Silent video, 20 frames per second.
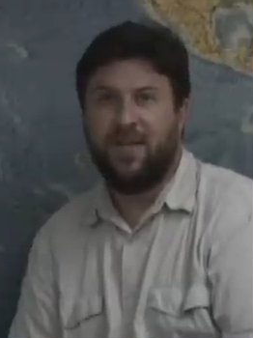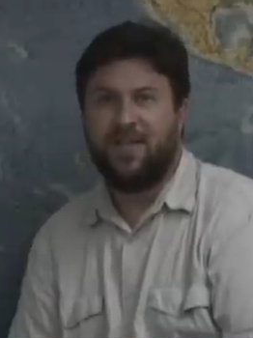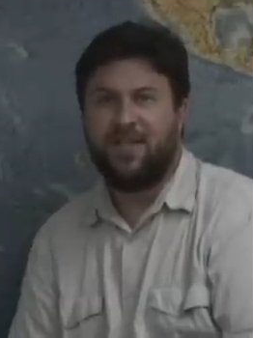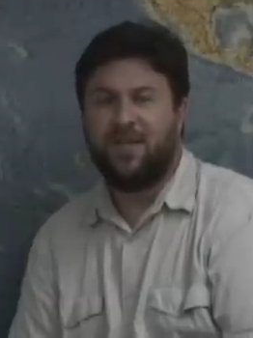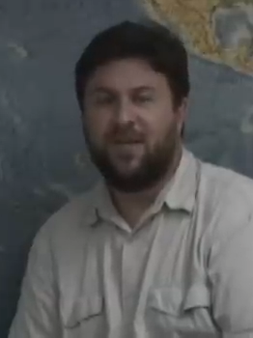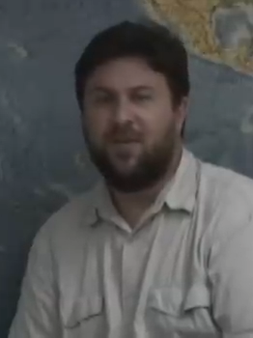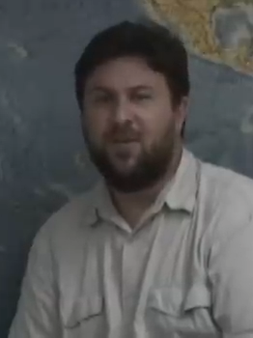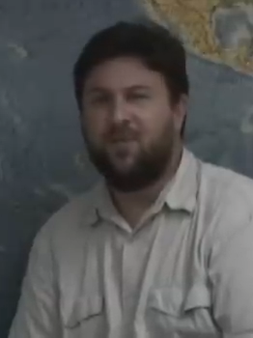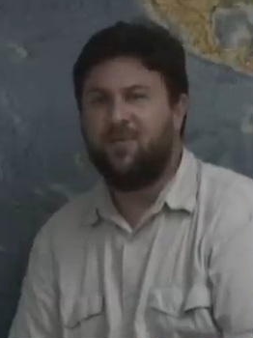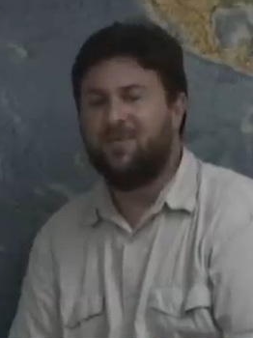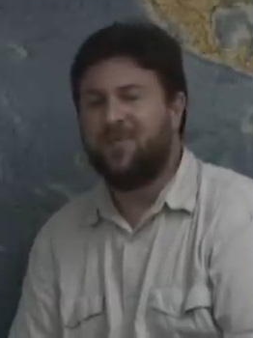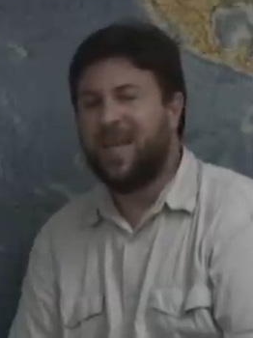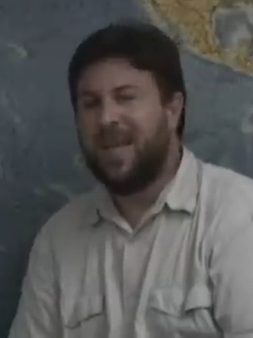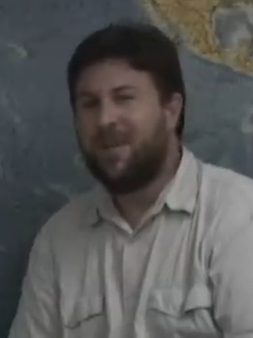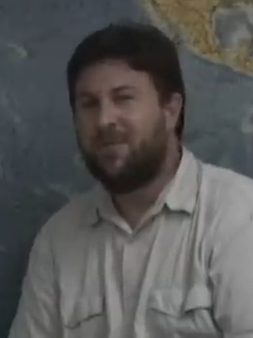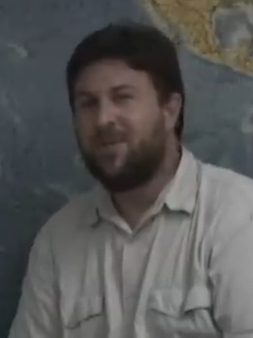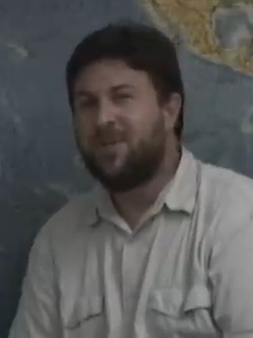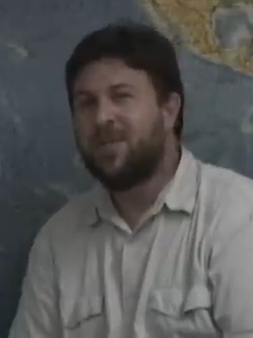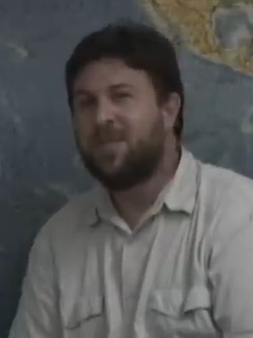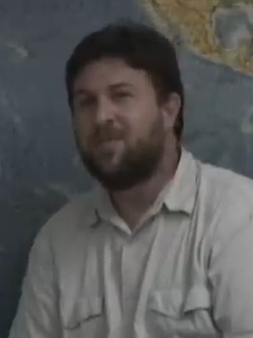So
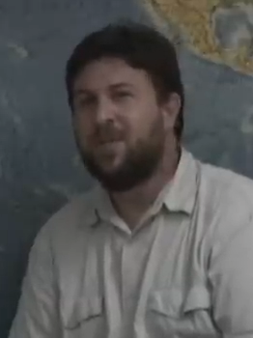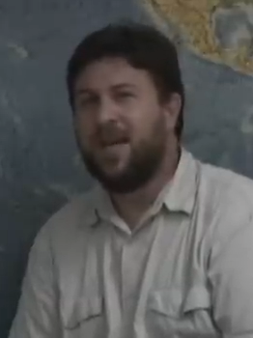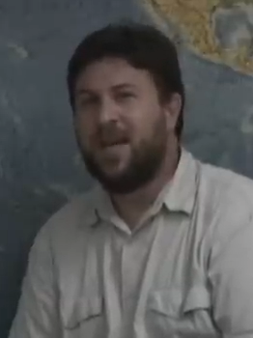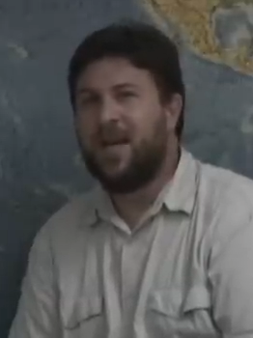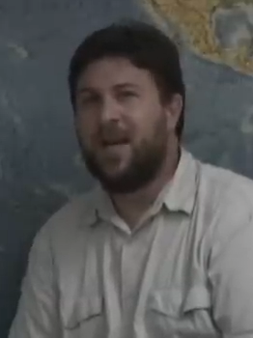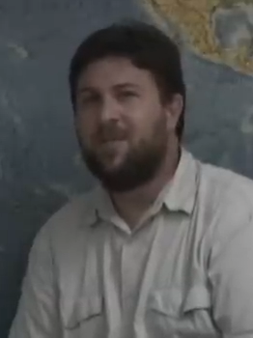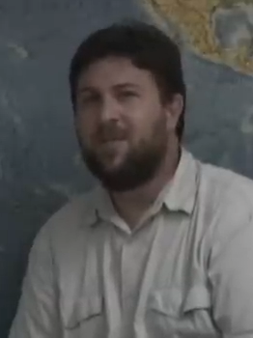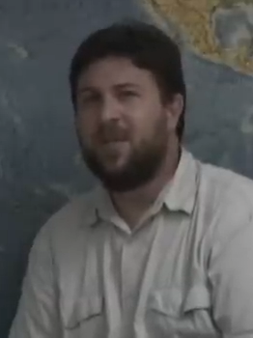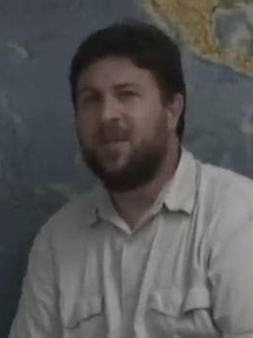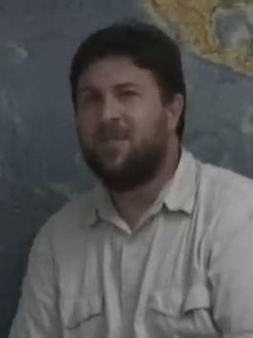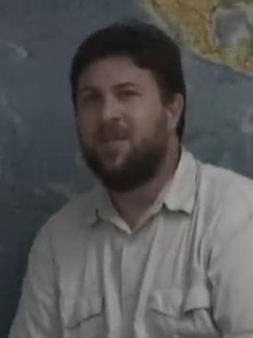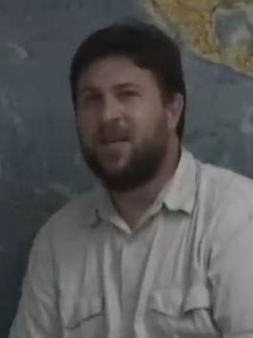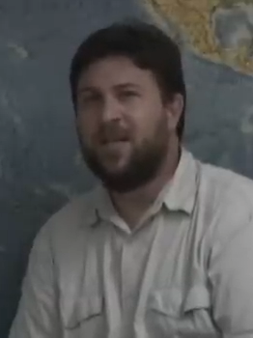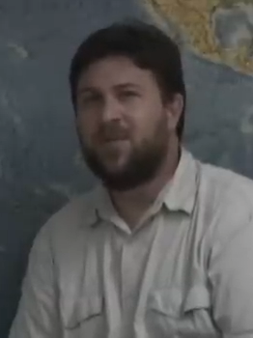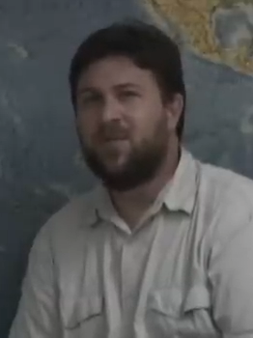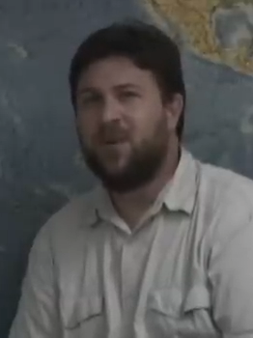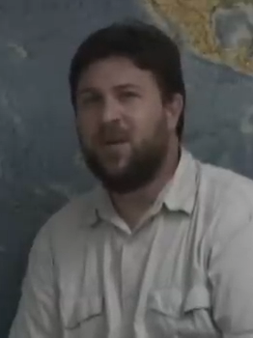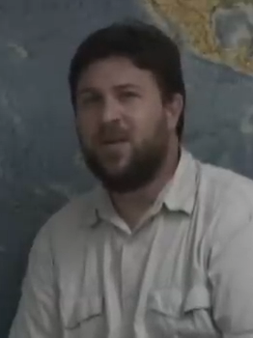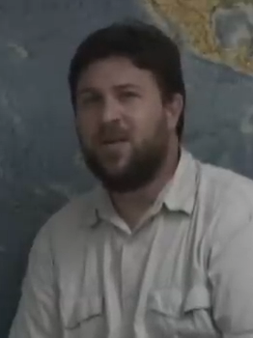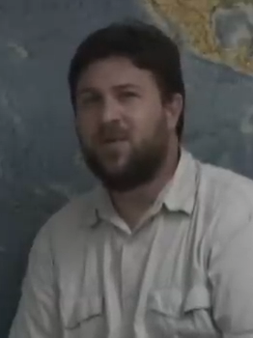languages may not be the
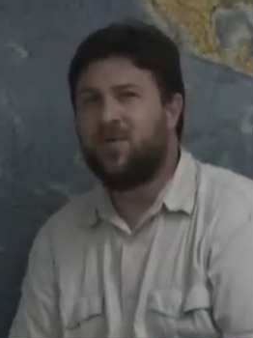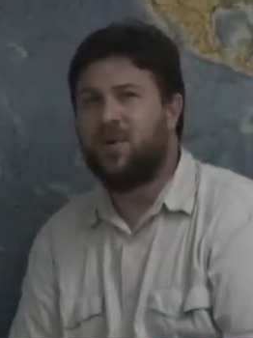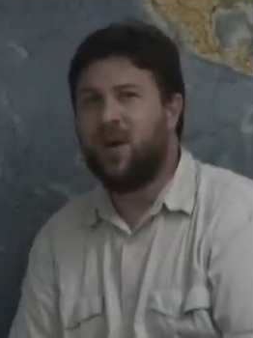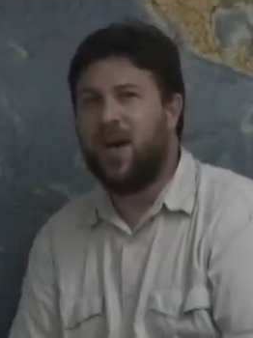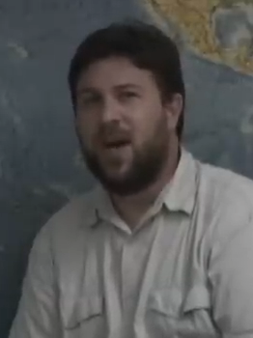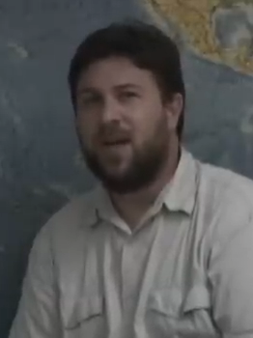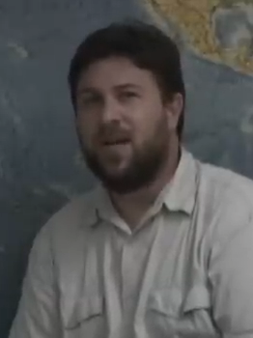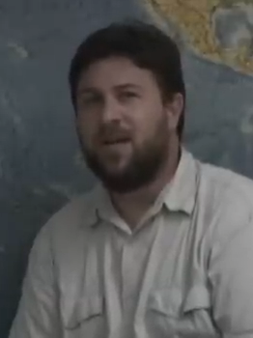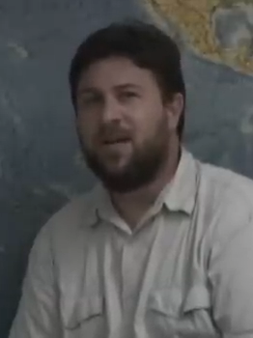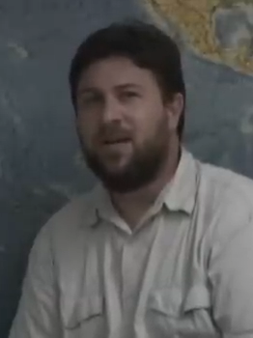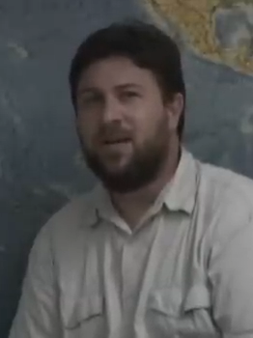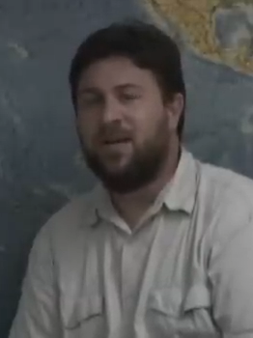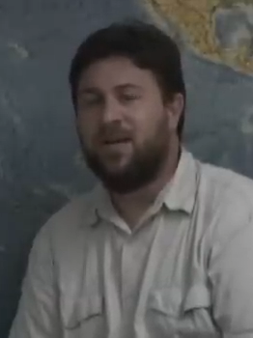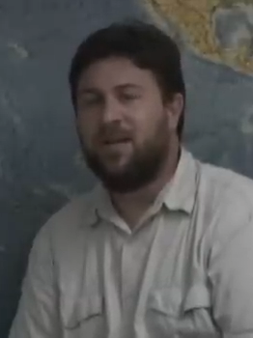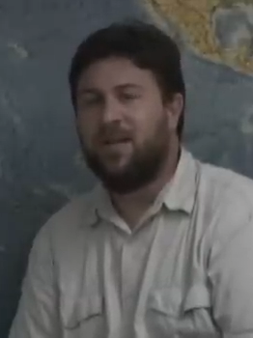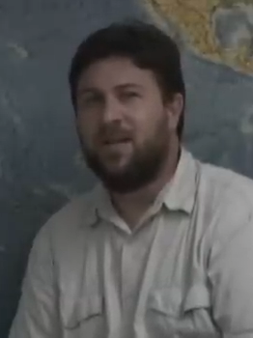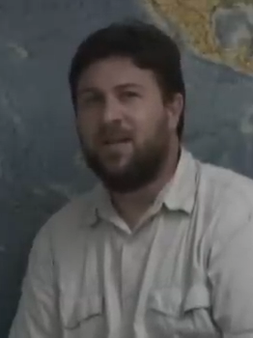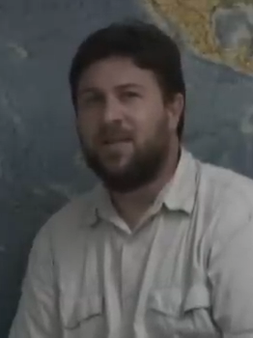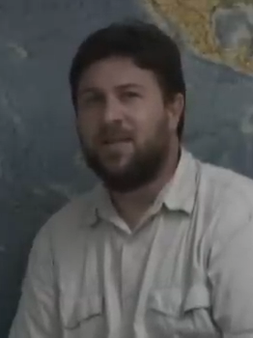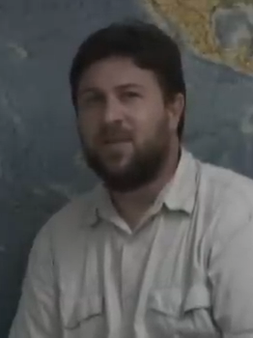best way to track
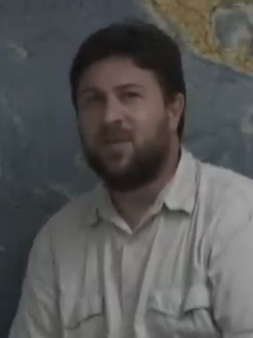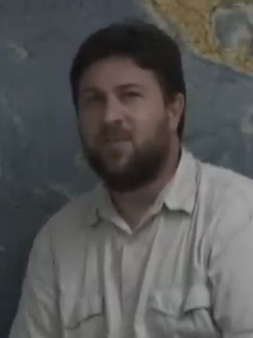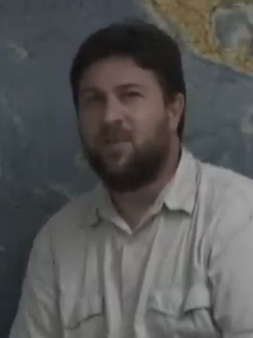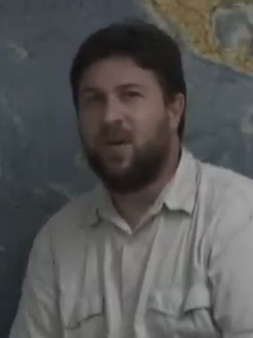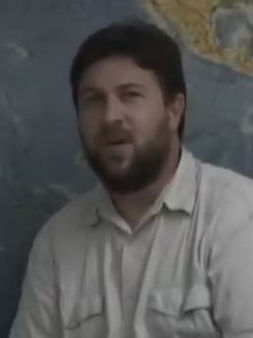things as